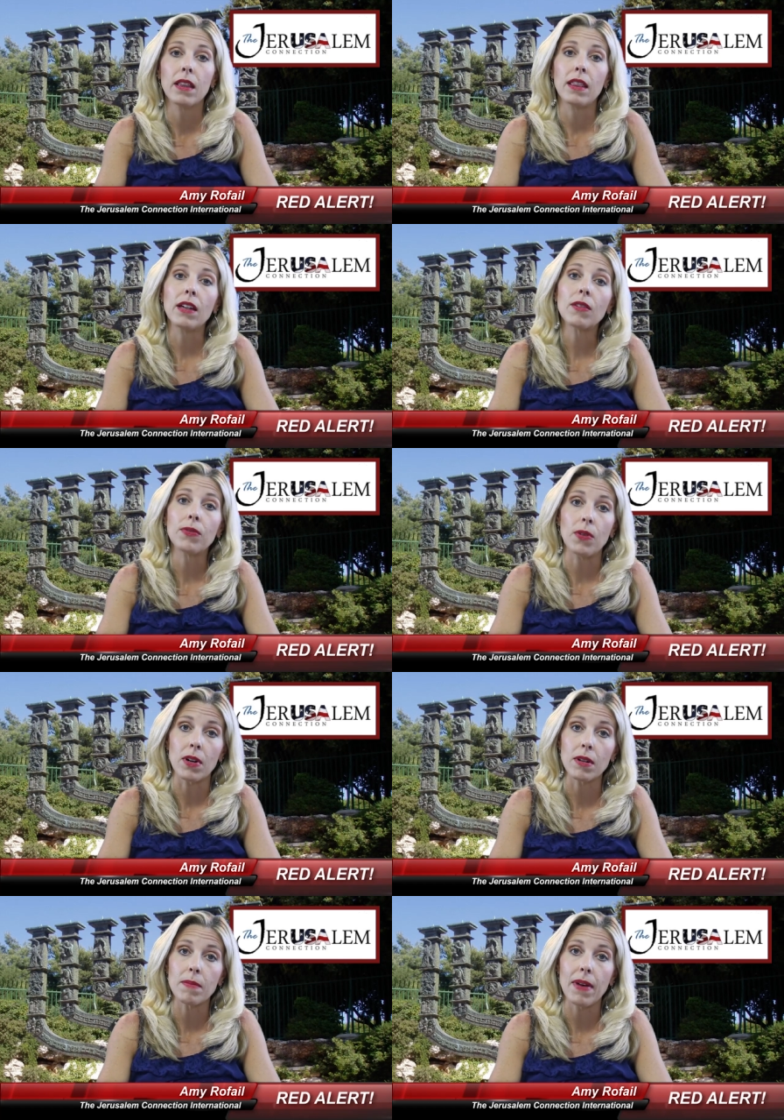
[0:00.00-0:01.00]

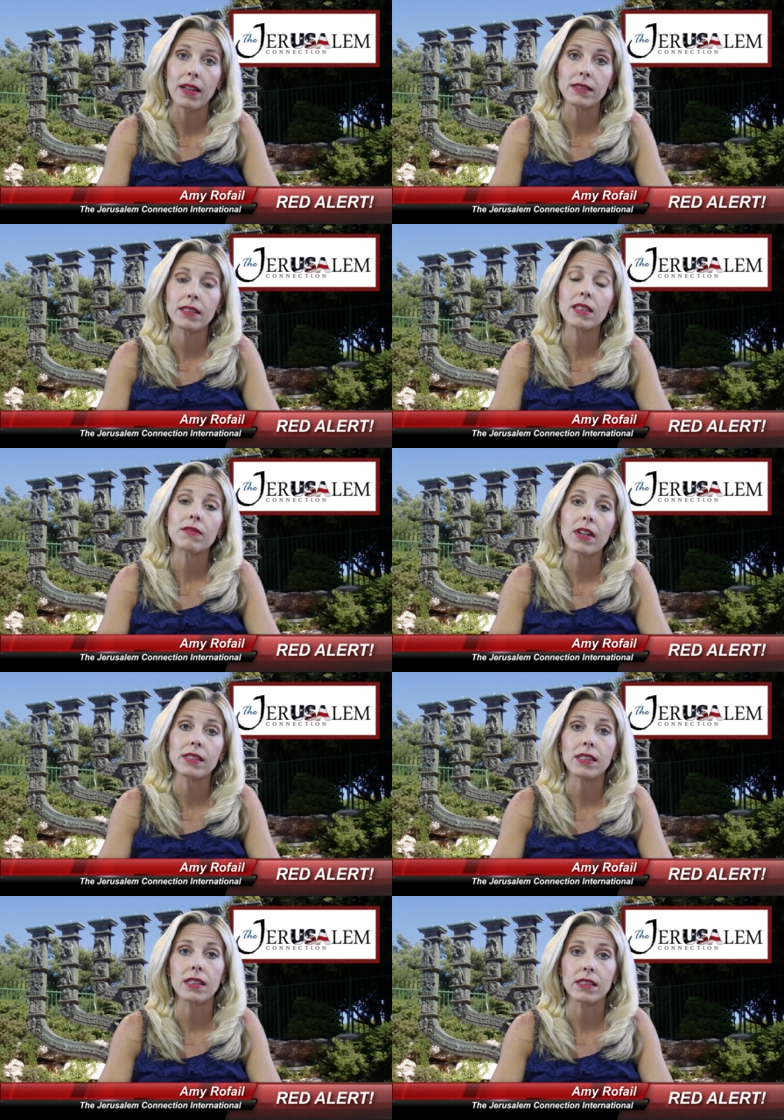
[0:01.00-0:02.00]
Therefore, the Palestinian
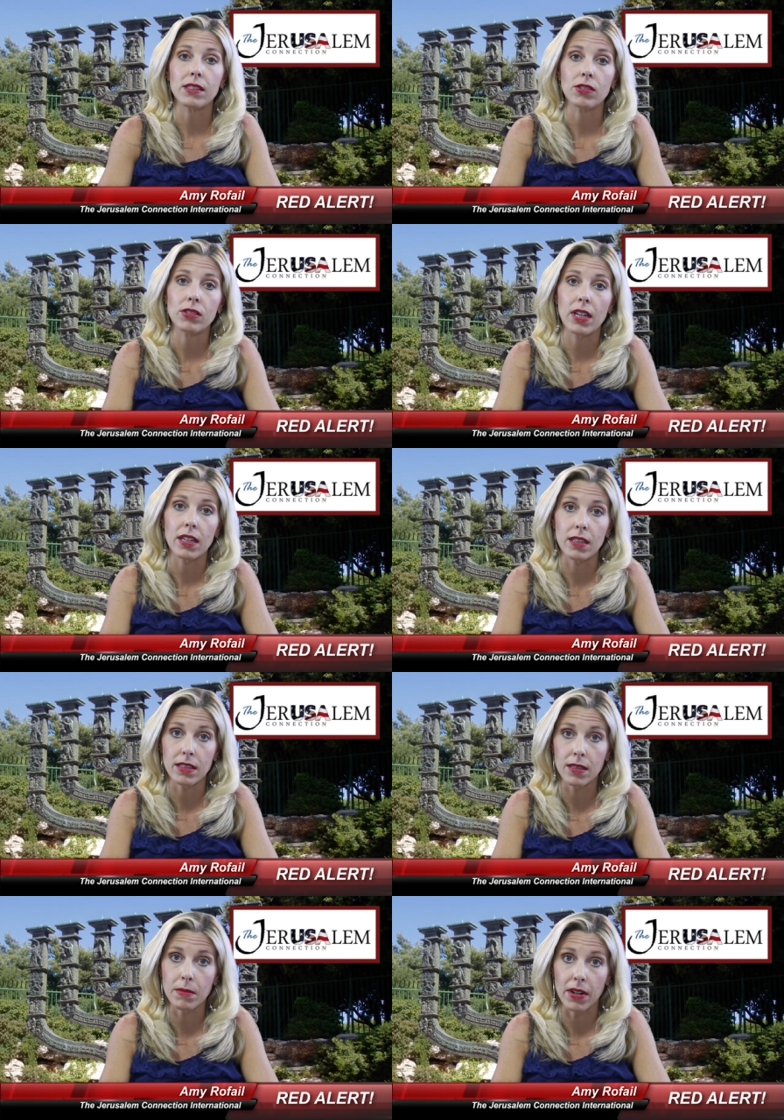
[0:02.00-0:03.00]
residents in Judea and
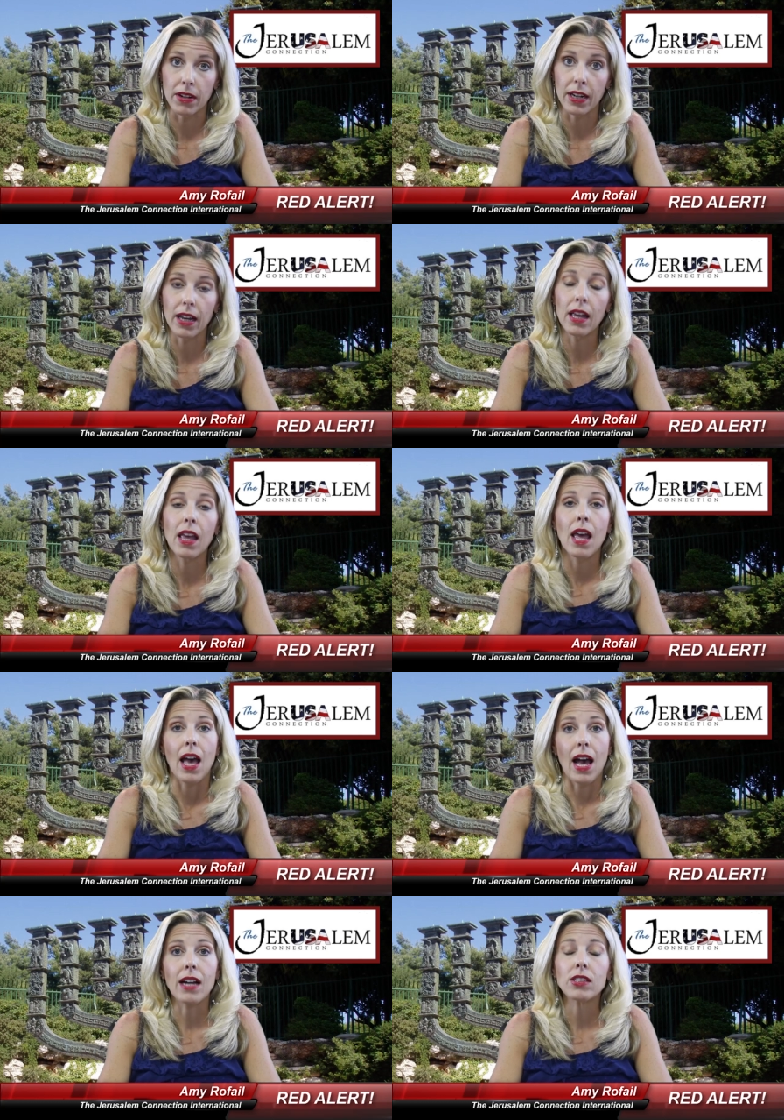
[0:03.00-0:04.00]
Samaria
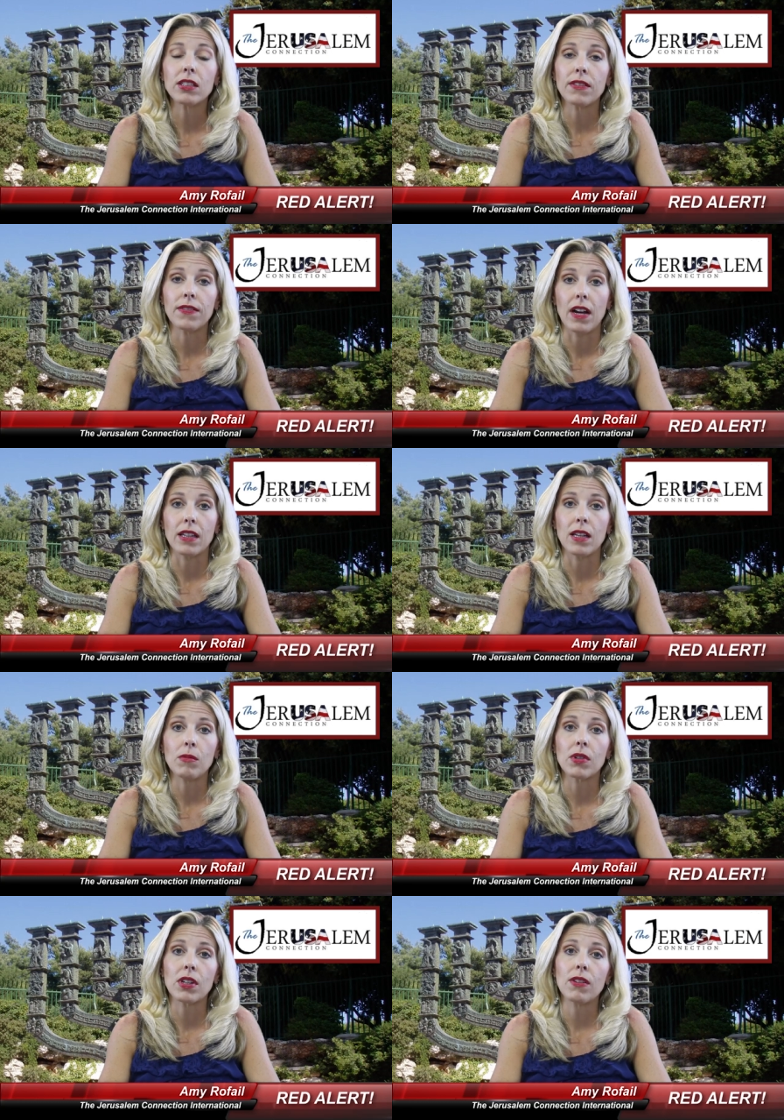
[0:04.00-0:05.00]
actually find that
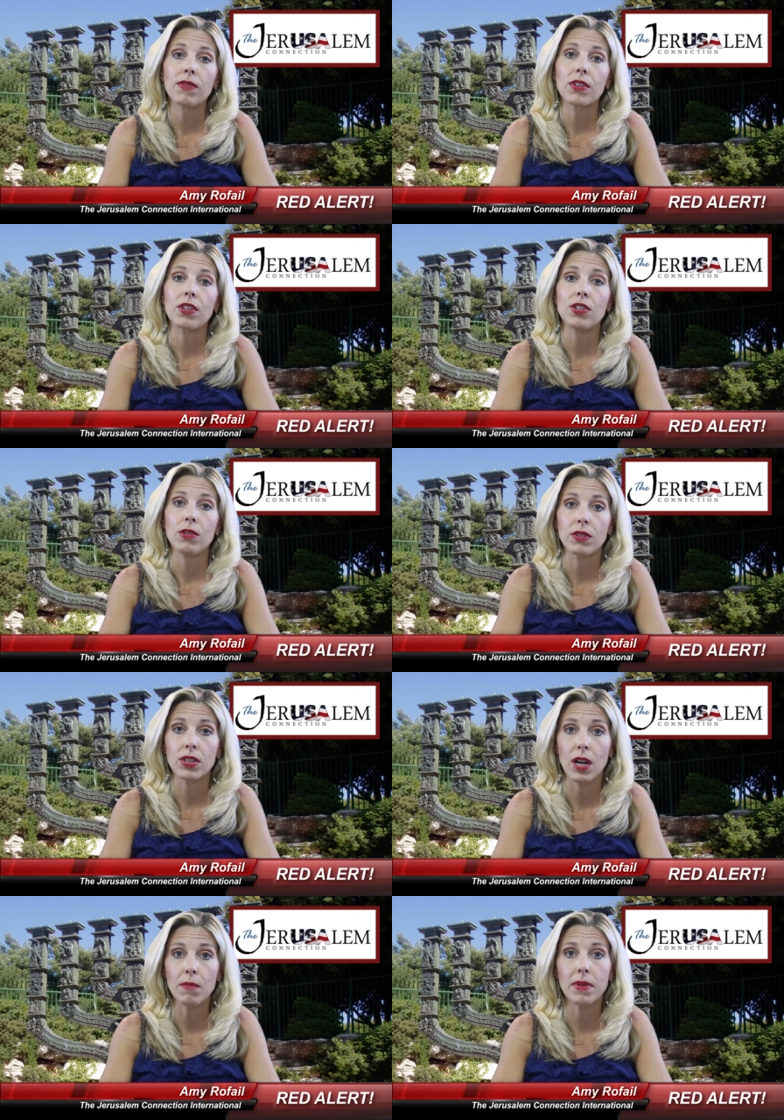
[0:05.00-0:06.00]
working for the Jewish
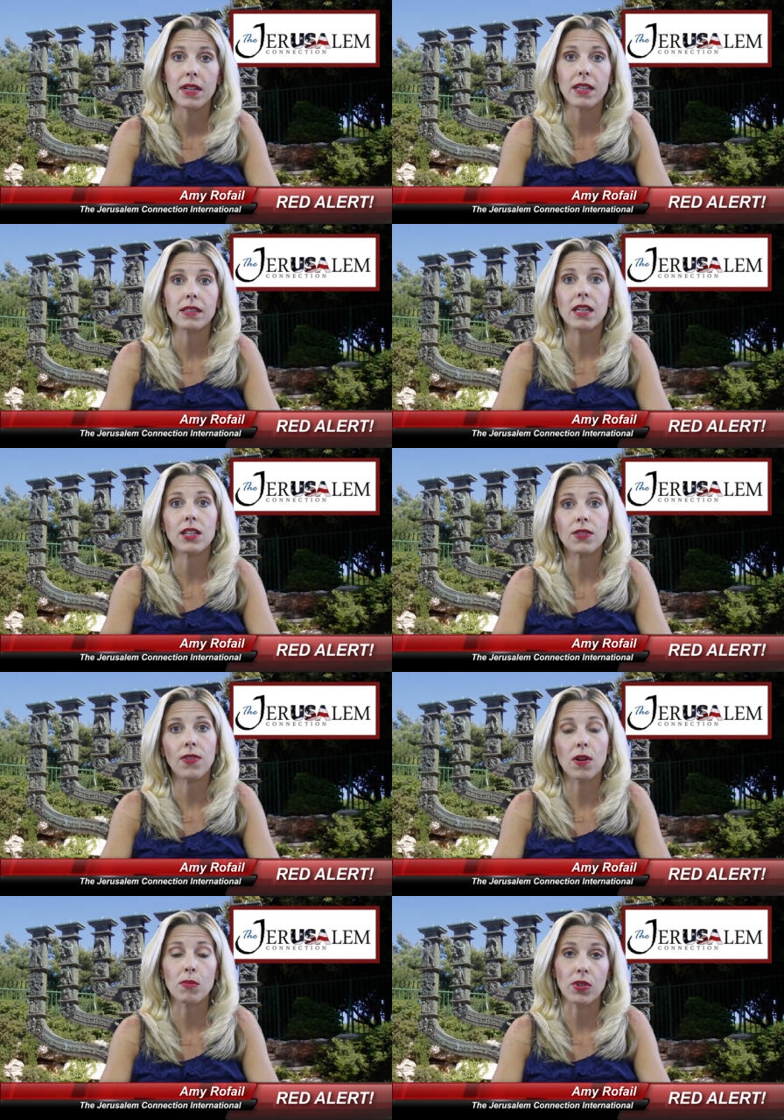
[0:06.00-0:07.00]
companies is
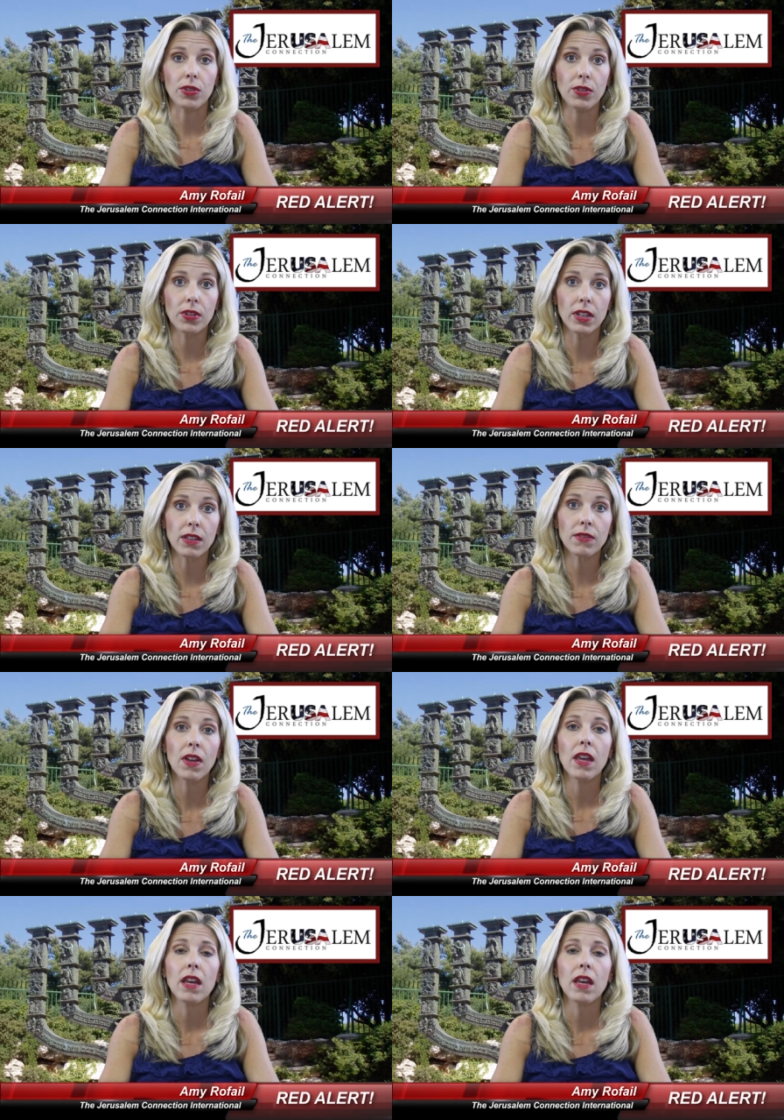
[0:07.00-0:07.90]
far more lucrative,